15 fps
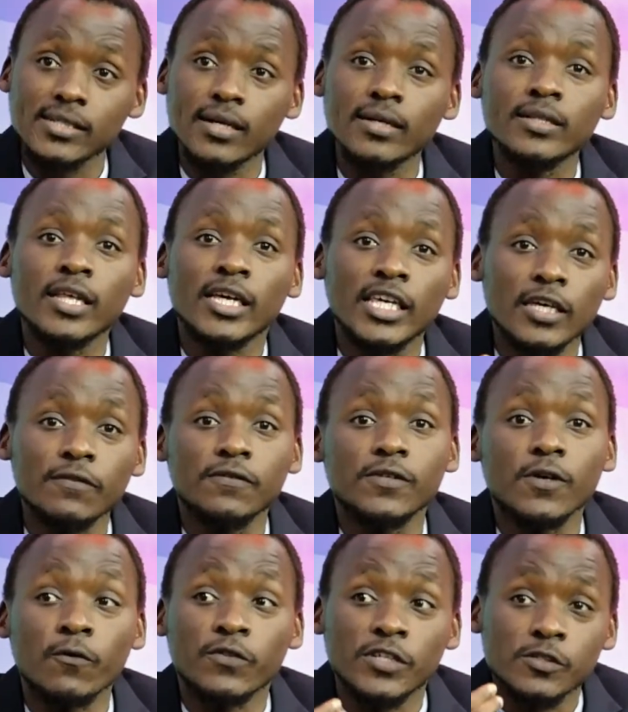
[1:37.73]
the gift
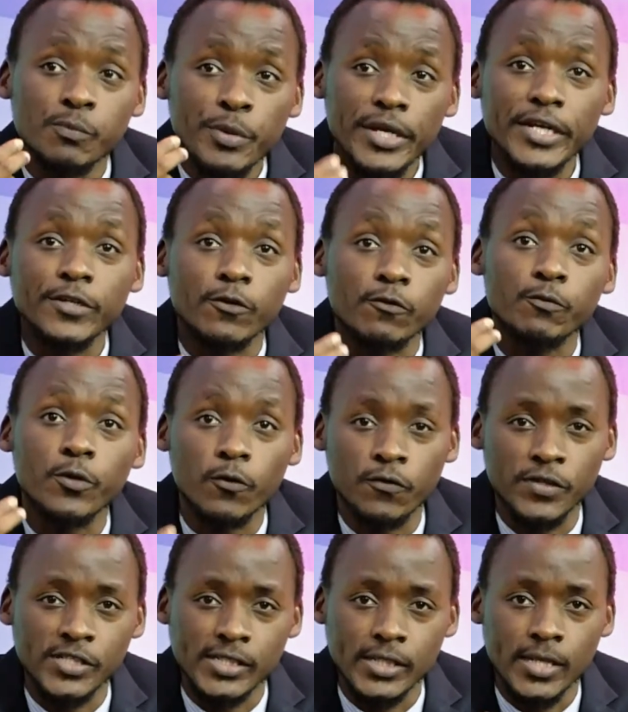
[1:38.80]
of the spirit of
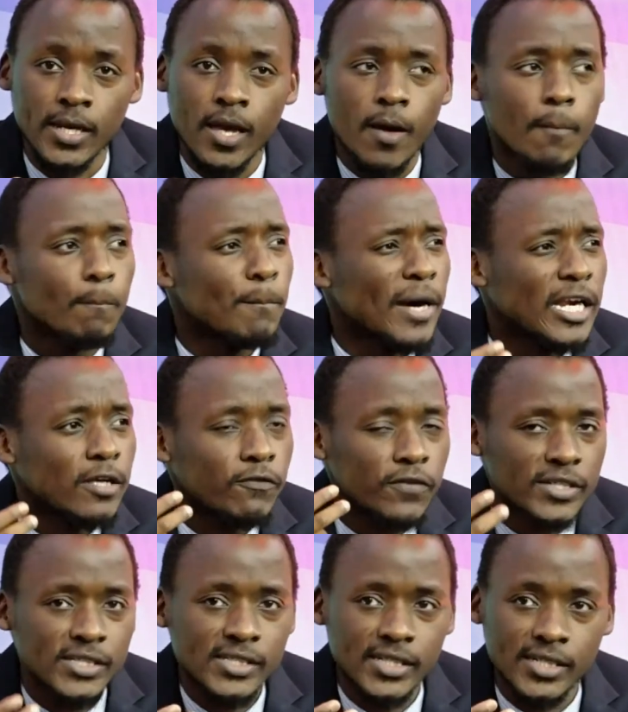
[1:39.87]
prophecy
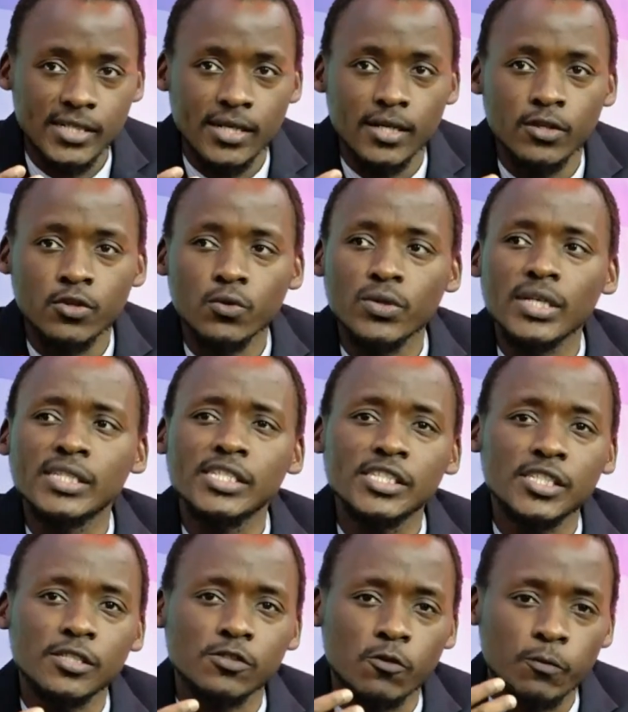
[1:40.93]
manifested through the
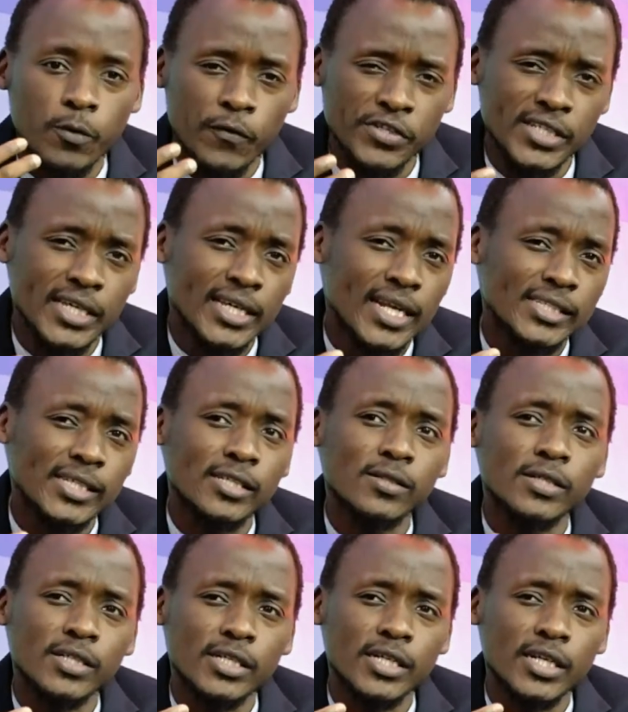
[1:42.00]
teachings of prophecy. It has, a,
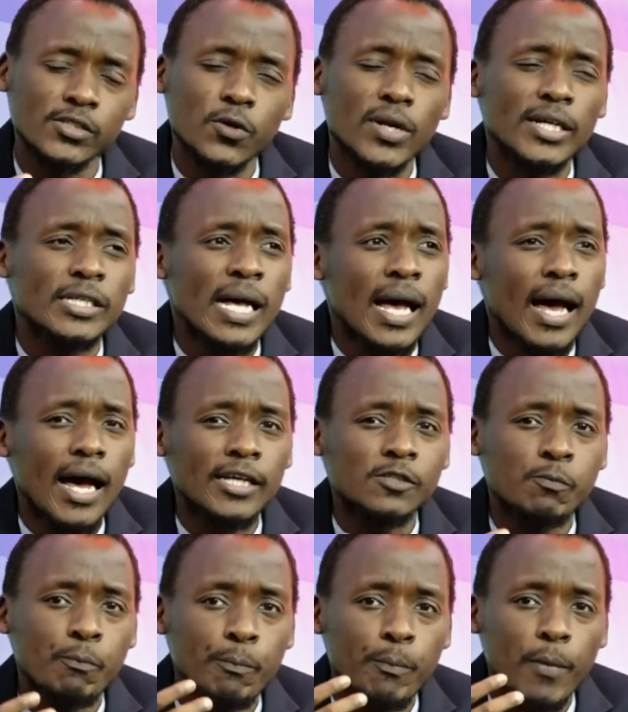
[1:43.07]
it, has got a, a,
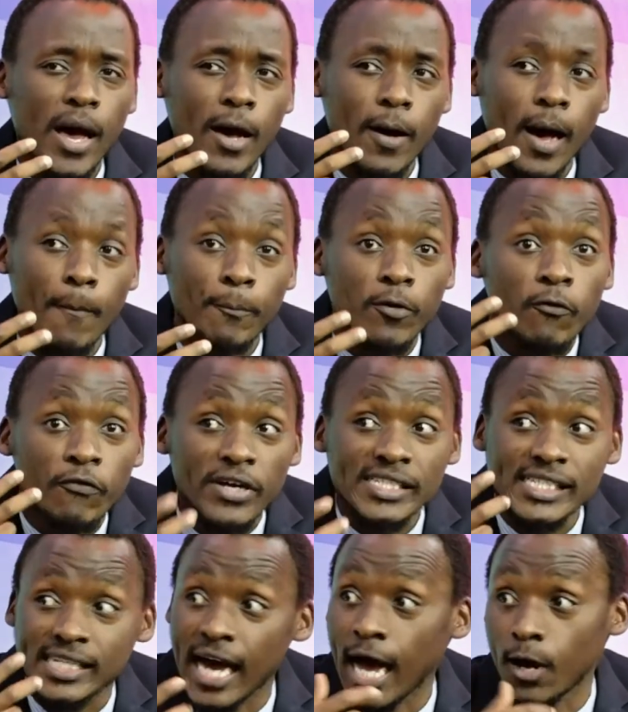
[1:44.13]
a prophetic
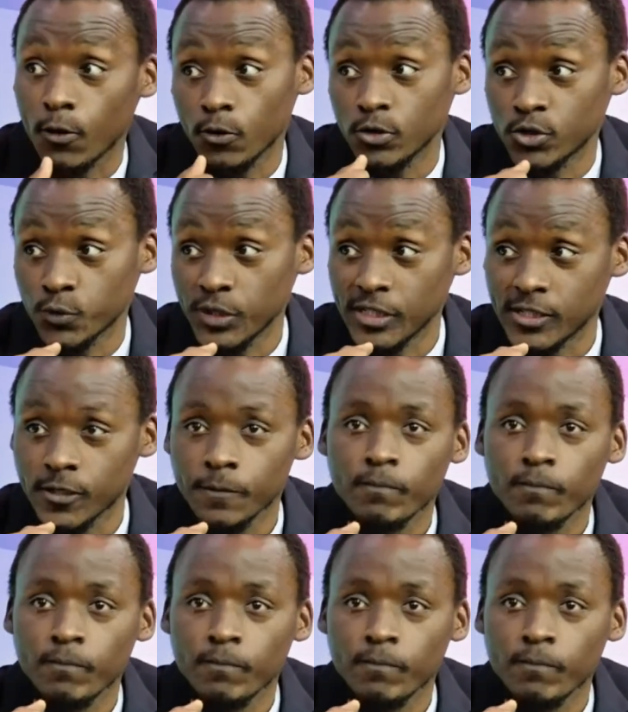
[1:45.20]
angle to it.